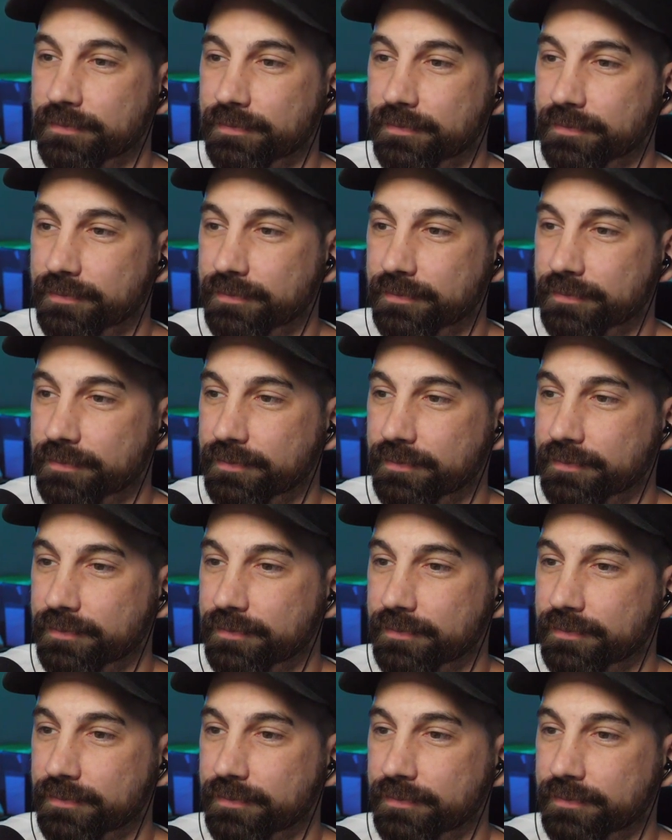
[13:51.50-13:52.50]

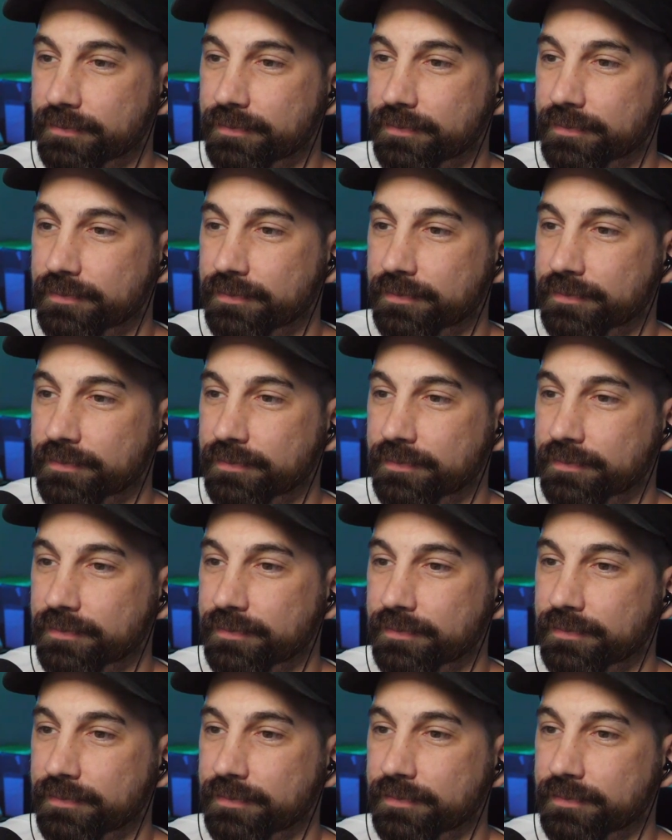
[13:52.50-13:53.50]

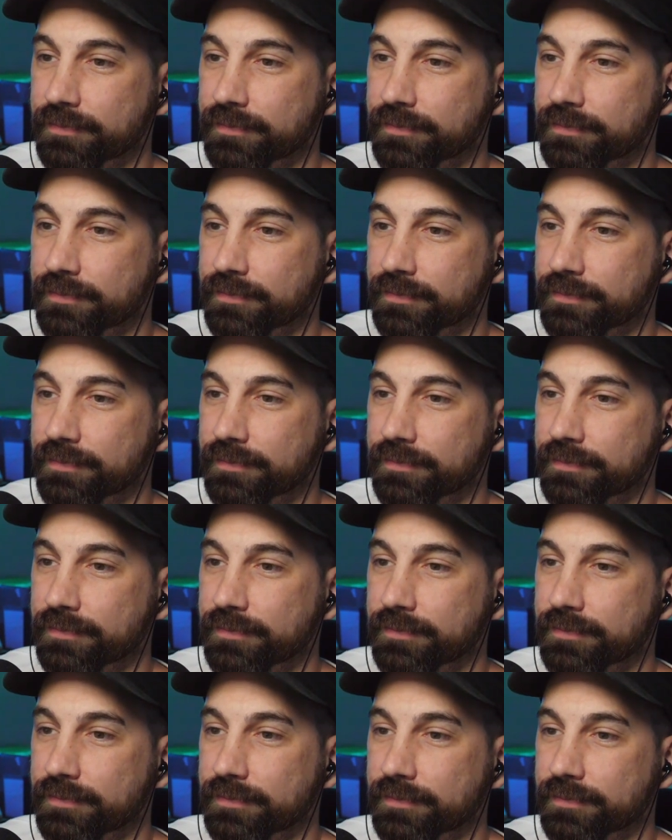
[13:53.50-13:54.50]

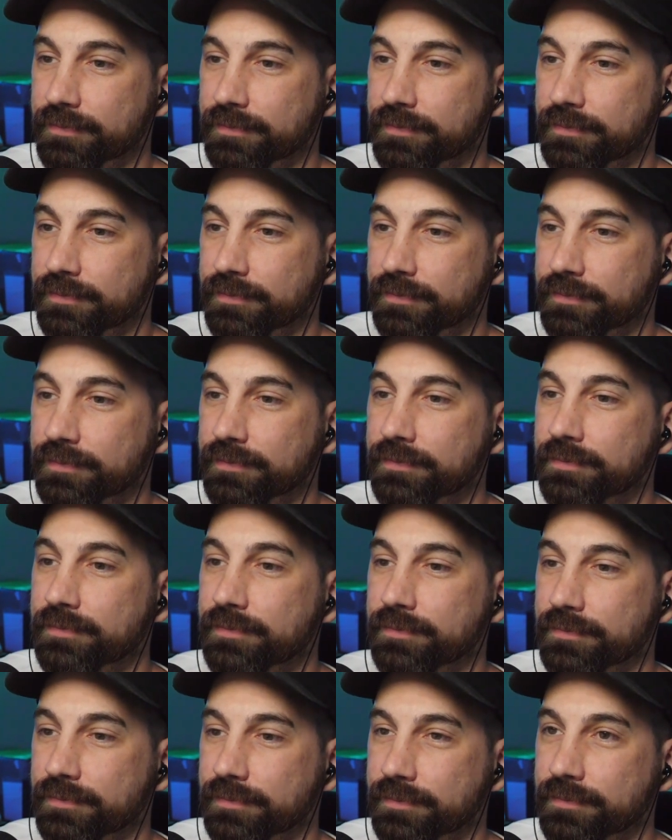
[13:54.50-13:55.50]

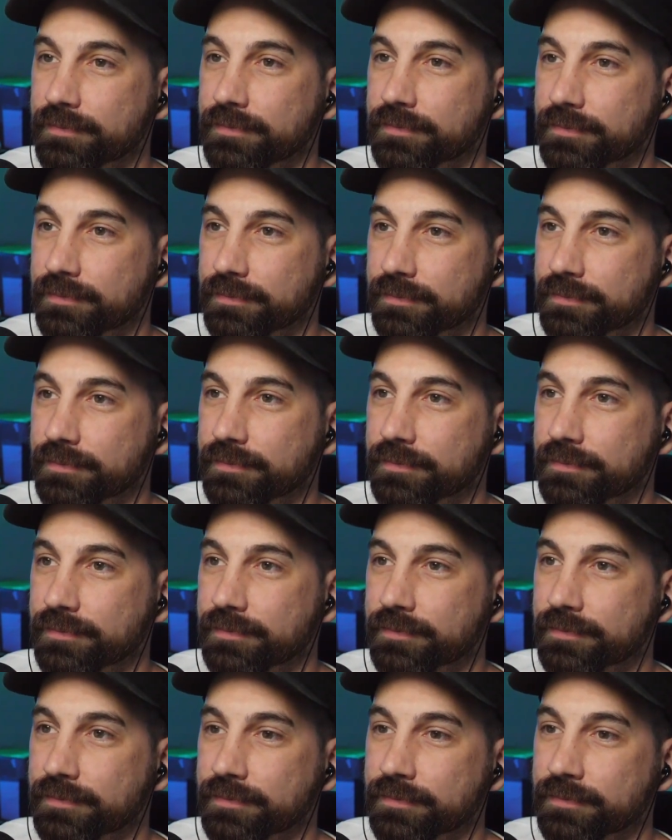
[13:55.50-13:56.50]

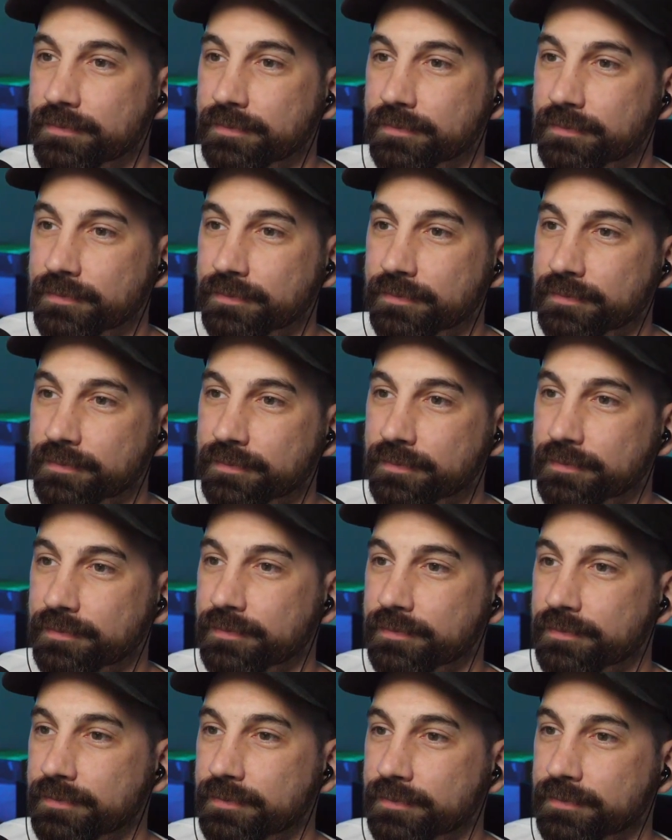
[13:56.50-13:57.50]

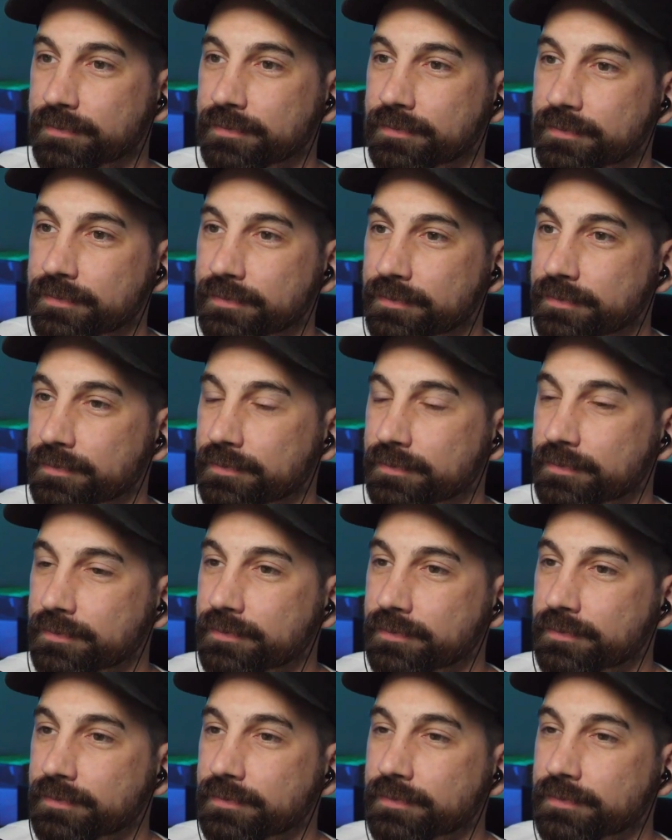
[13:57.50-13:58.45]
This person isn't speaking.